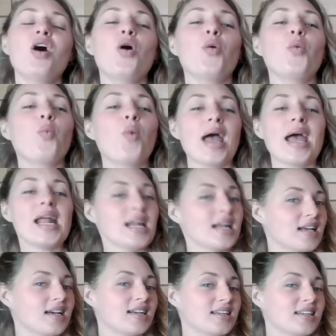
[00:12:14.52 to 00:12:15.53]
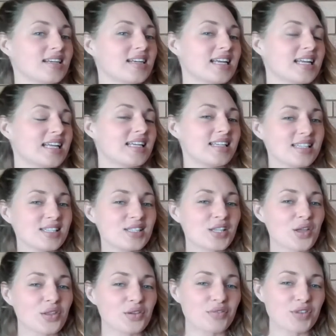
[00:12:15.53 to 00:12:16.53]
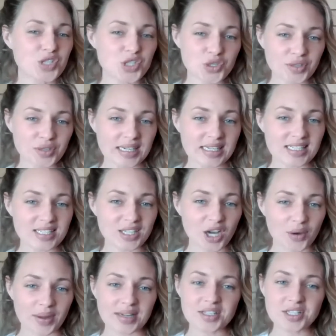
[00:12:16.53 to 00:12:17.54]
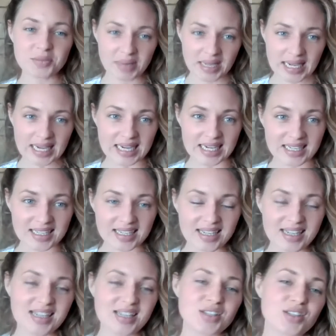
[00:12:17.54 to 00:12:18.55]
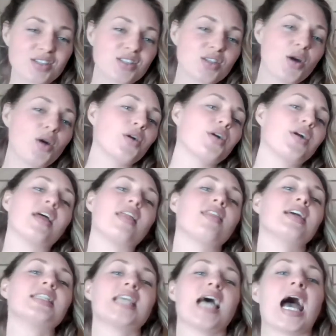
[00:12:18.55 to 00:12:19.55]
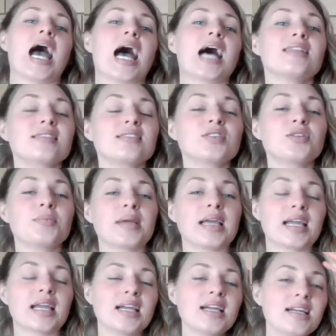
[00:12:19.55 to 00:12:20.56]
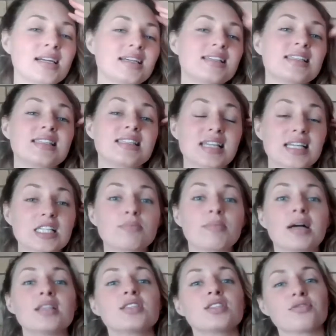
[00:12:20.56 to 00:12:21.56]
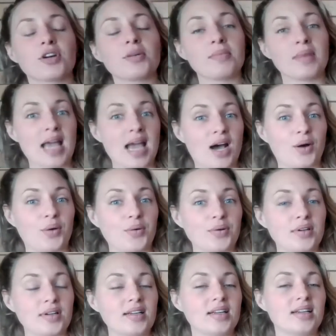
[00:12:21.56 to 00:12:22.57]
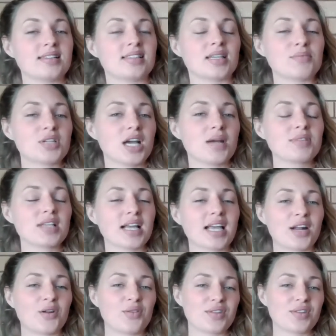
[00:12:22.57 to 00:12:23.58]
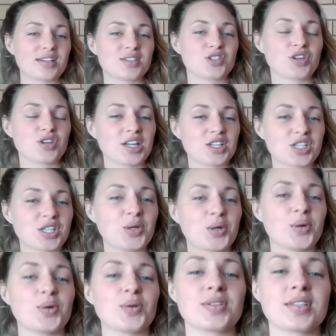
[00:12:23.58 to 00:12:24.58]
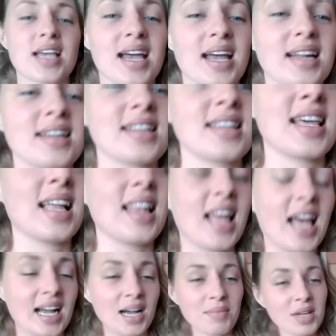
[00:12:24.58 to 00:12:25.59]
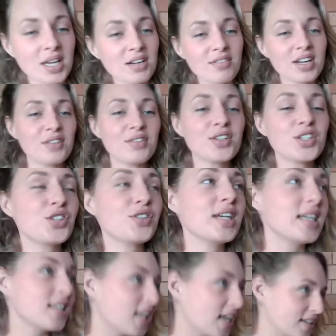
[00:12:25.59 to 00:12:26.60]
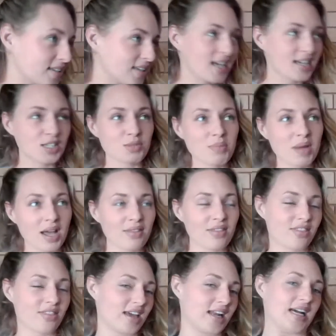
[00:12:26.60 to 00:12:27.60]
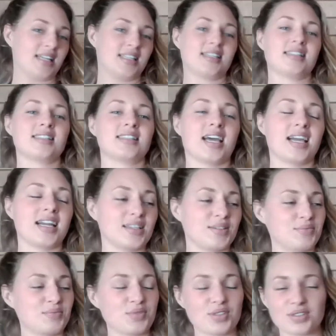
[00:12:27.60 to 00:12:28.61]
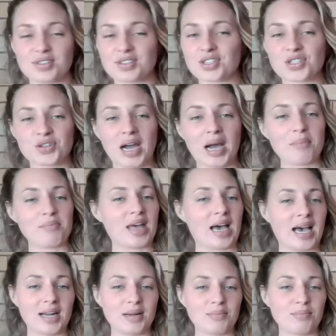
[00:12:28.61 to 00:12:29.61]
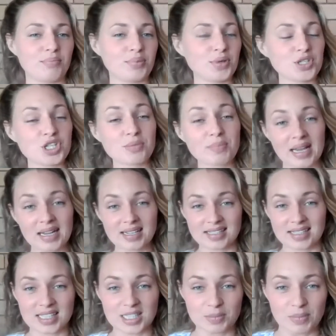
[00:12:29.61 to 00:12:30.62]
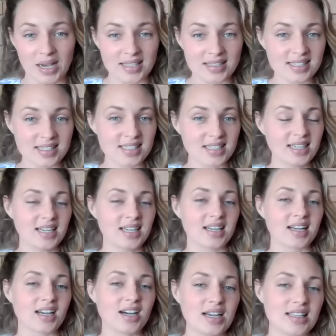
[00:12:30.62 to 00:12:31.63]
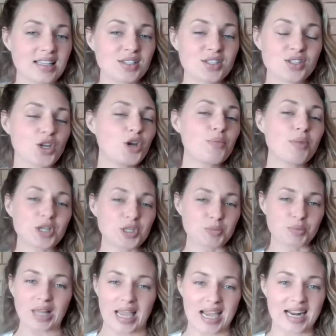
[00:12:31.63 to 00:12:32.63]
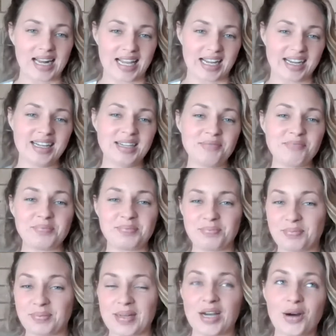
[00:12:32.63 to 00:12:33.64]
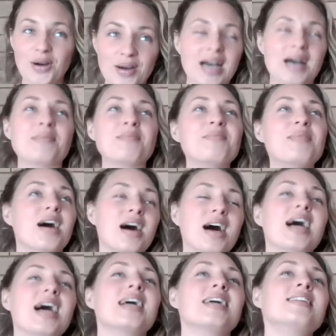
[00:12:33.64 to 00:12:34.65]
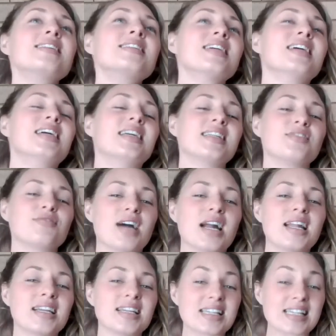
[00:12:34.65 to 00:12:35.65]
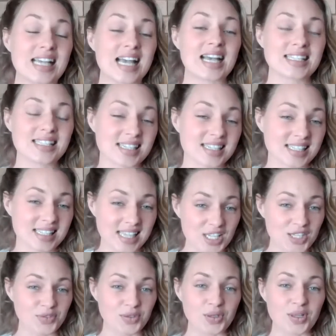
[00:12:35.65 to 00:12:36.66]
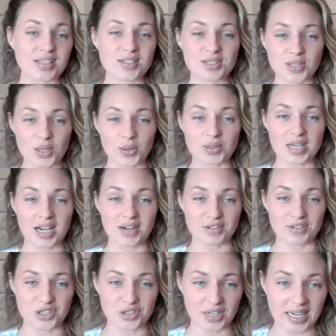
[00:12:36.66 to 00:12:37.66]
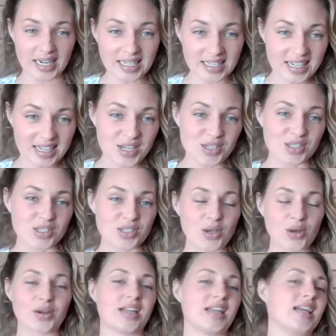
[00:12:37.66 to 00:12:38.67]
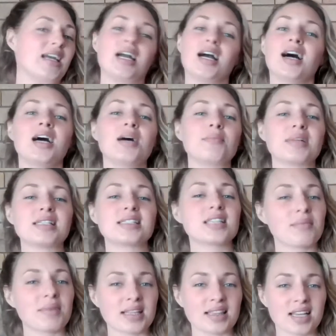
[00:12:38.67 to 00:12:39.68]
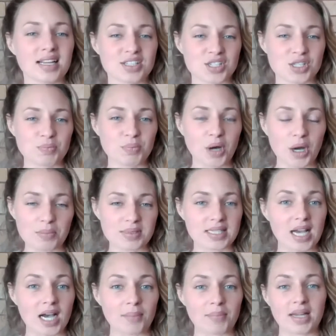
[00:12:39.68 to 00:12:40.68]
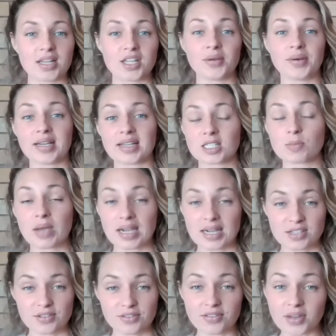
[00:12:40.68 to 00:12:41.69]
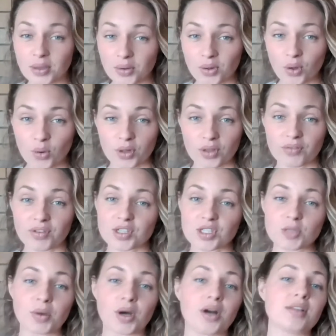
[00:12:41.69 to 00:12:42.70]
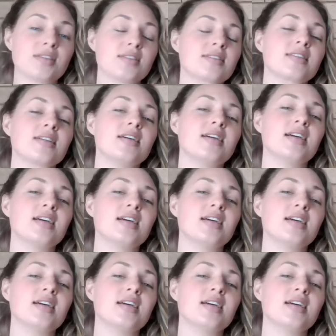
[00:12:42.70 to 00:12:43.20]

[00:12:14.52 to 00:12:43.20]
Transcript: When is the retreat going to be? So this has to be 6 months from now. Sometimes I get on these strategy calls and they're like, I'm going to run a retreat like next month. And I just say, scrap that, push it back 6 months. There's so much planning behind running a successful and sold out retreat. So it can't be something that just pops up and you expect to fill all of your spots.